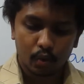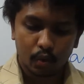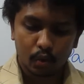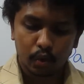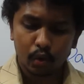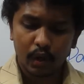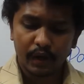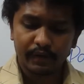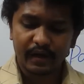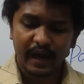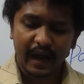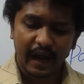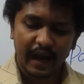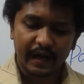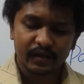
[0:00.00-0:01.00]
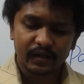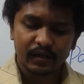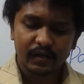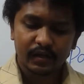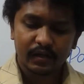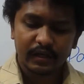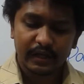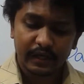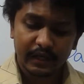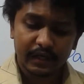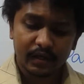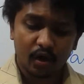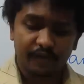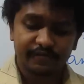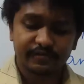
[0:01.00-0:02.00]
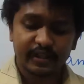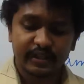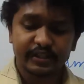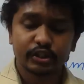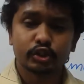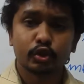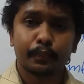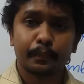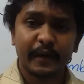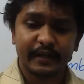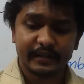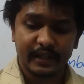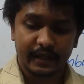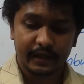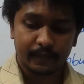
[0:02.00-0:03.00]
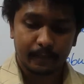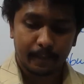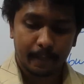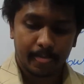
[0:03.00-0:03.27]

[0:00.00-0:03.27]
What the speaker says: Whoever had heard of such a stupid thing?